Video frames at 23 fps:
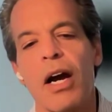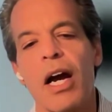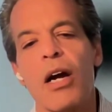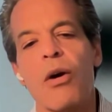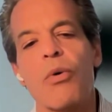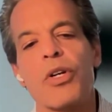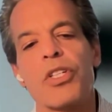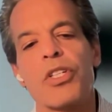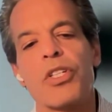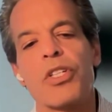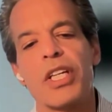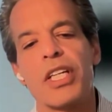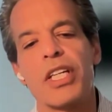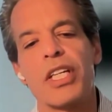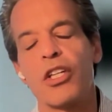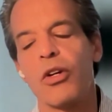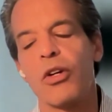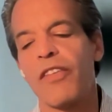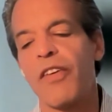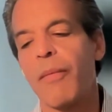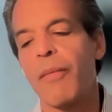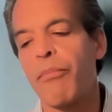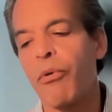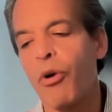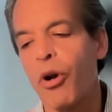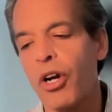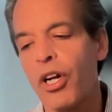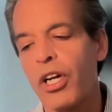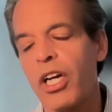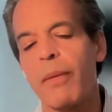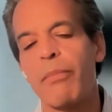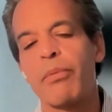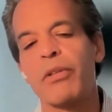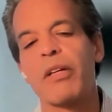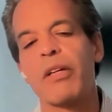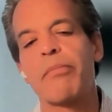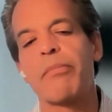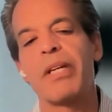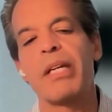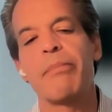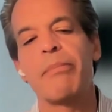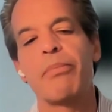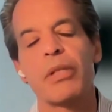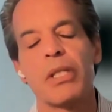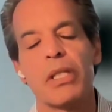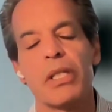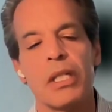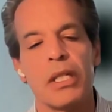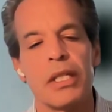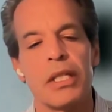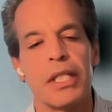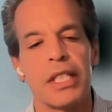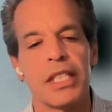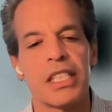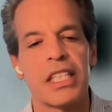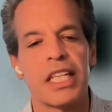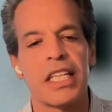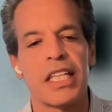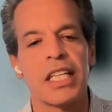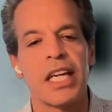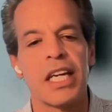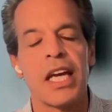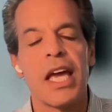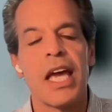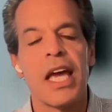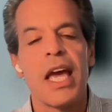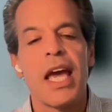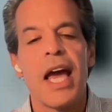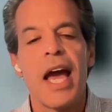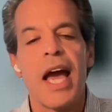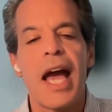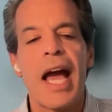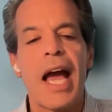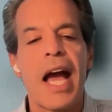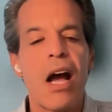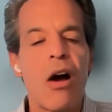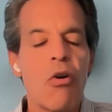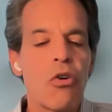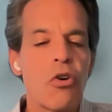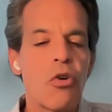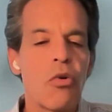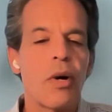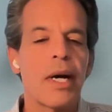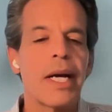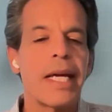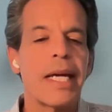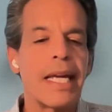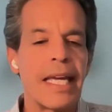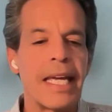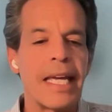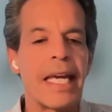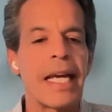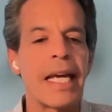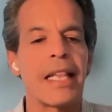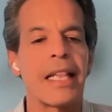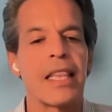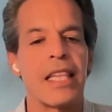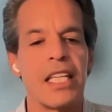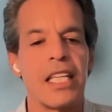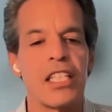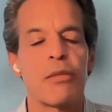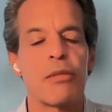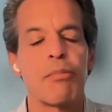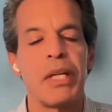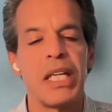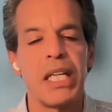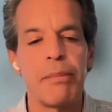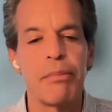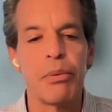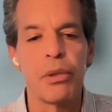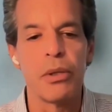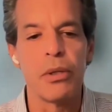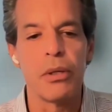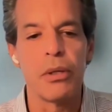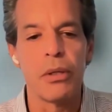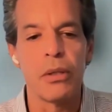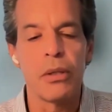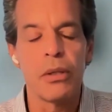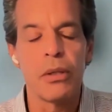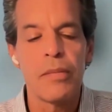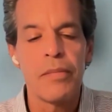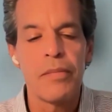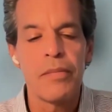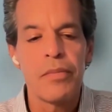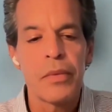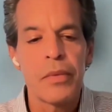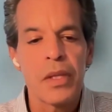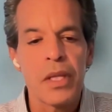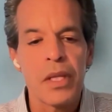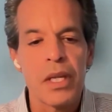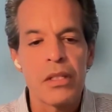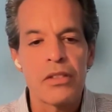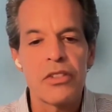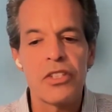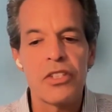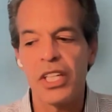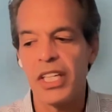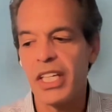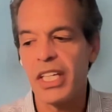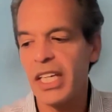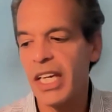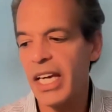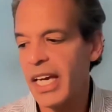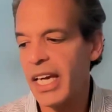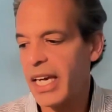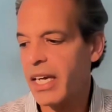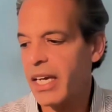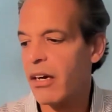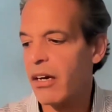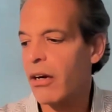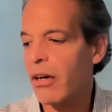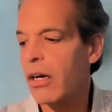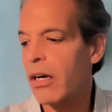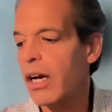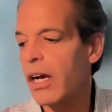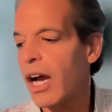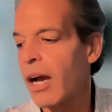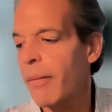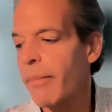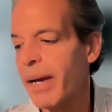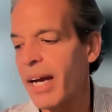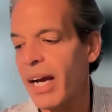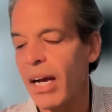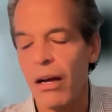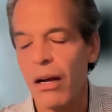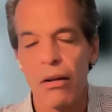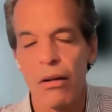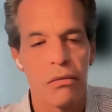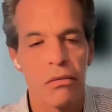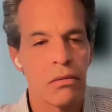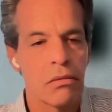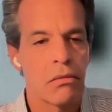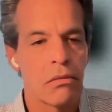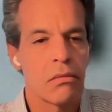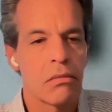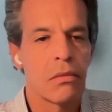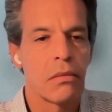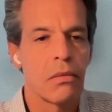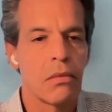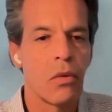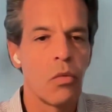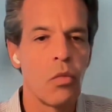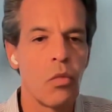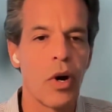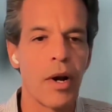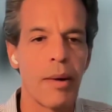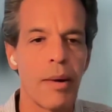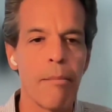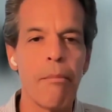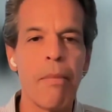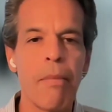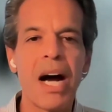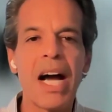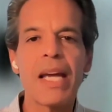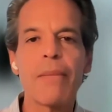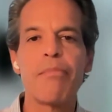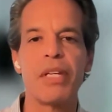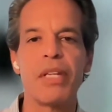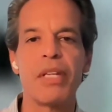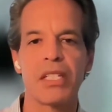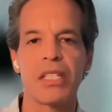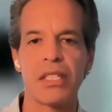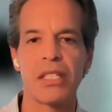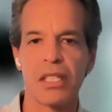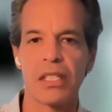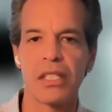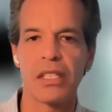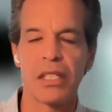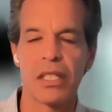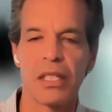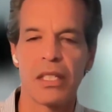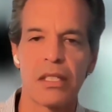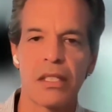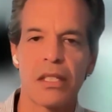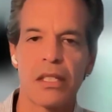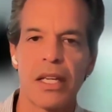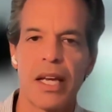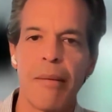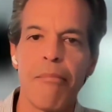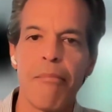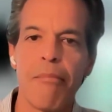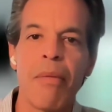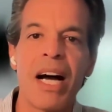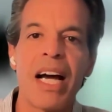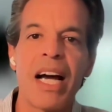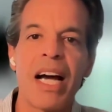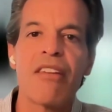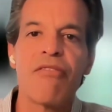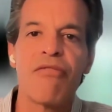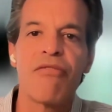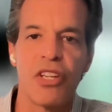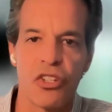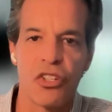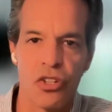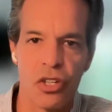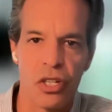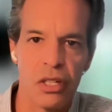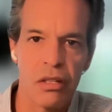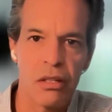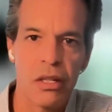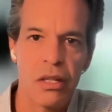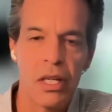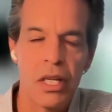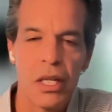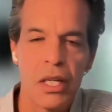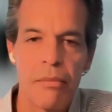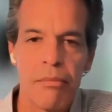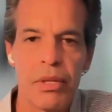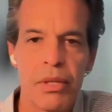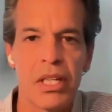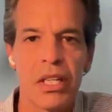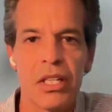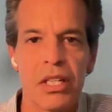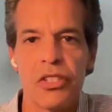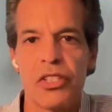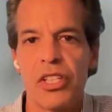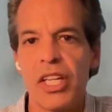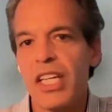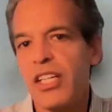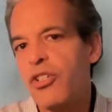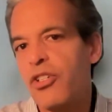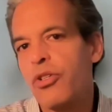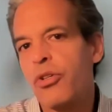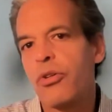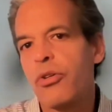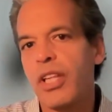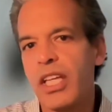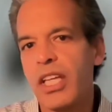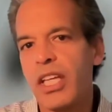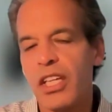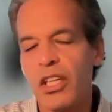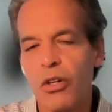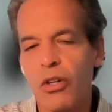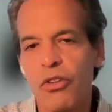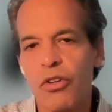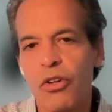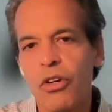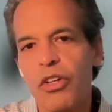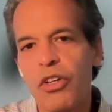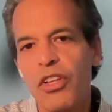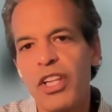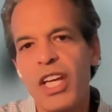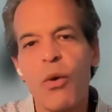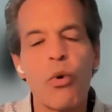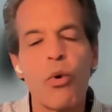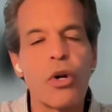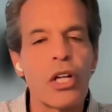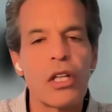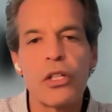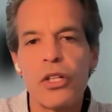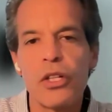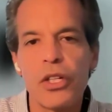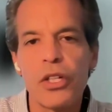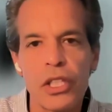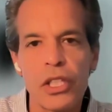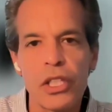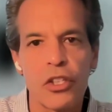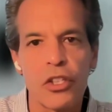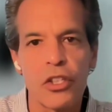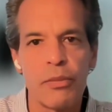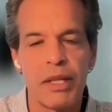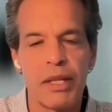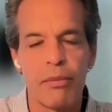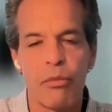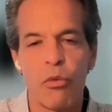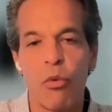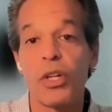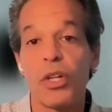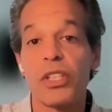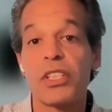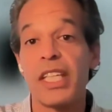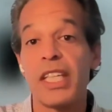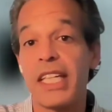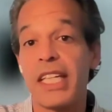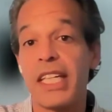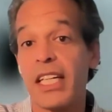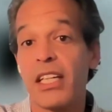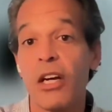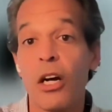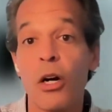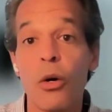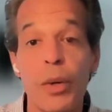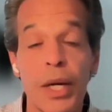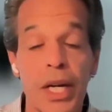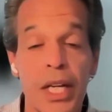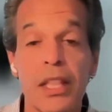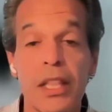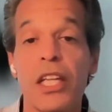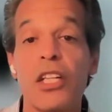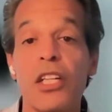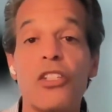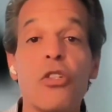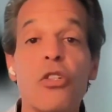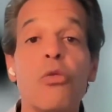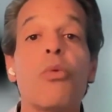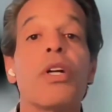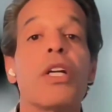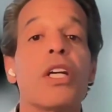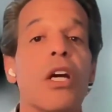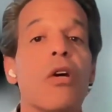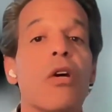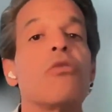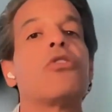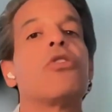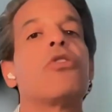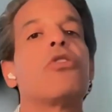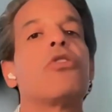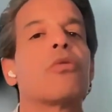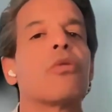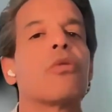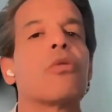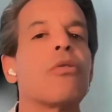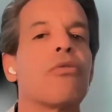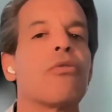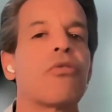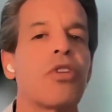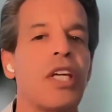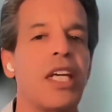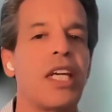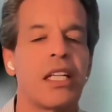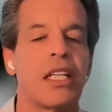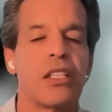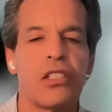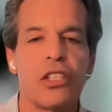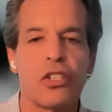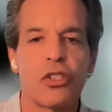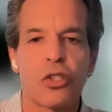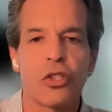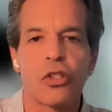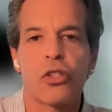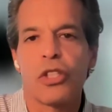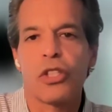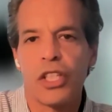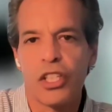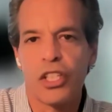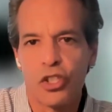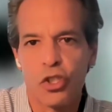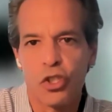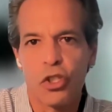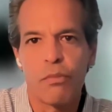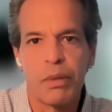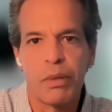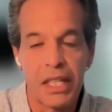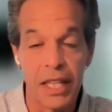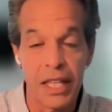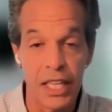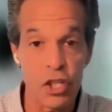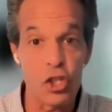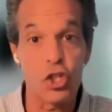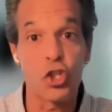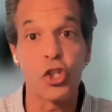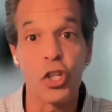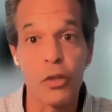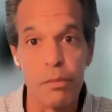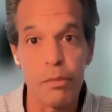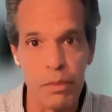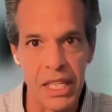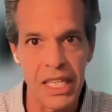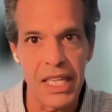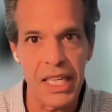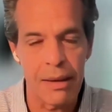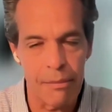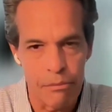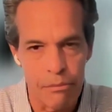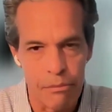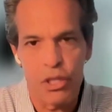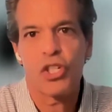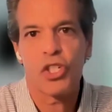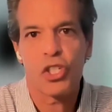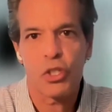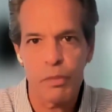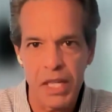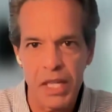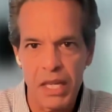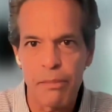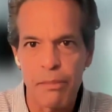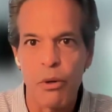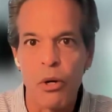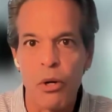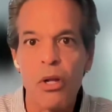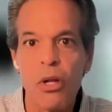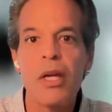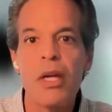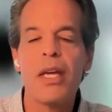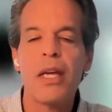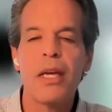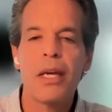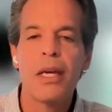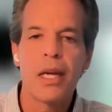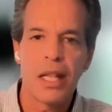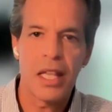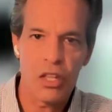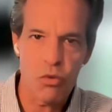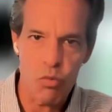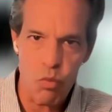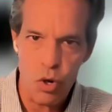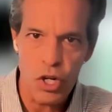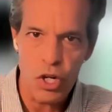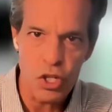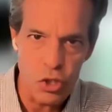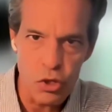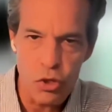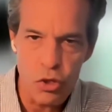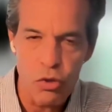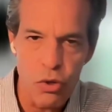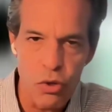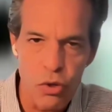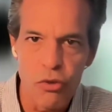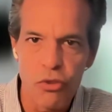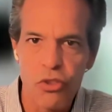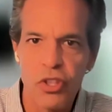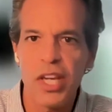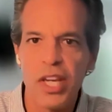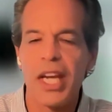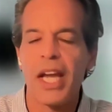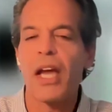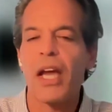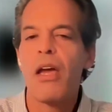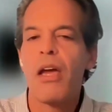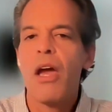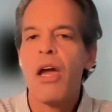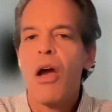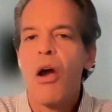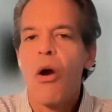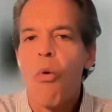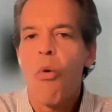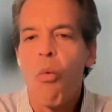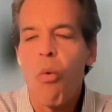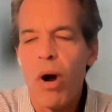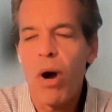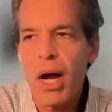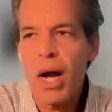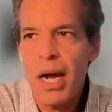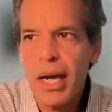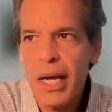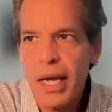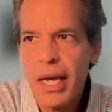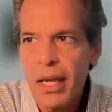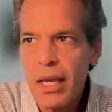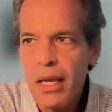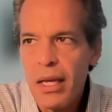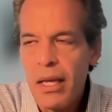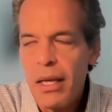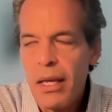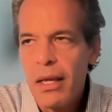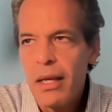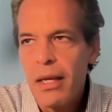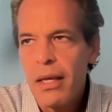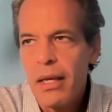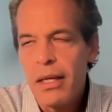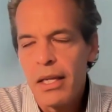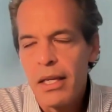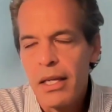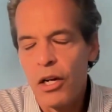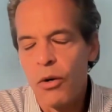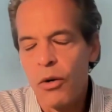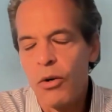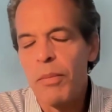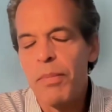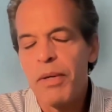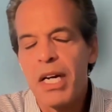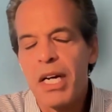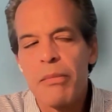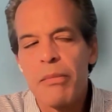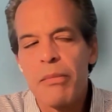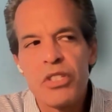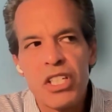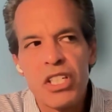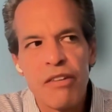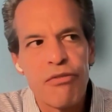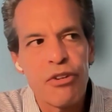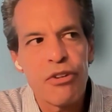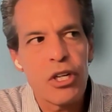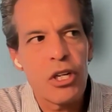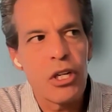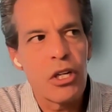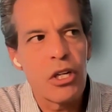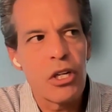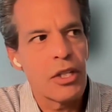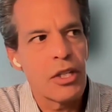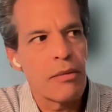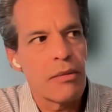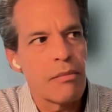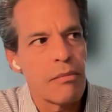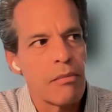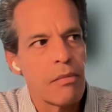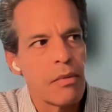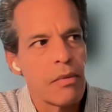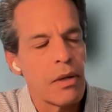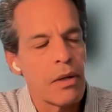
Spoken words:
always think, if I brought a couple of people on this and that, it's like, how do I get these people to care about what my business is and my vision? Because they they want to learn a little bit, but once they get going, they do want to go do their own thing because they should be ambitious people and they want to do their own thing. Why, and it becomes difficult and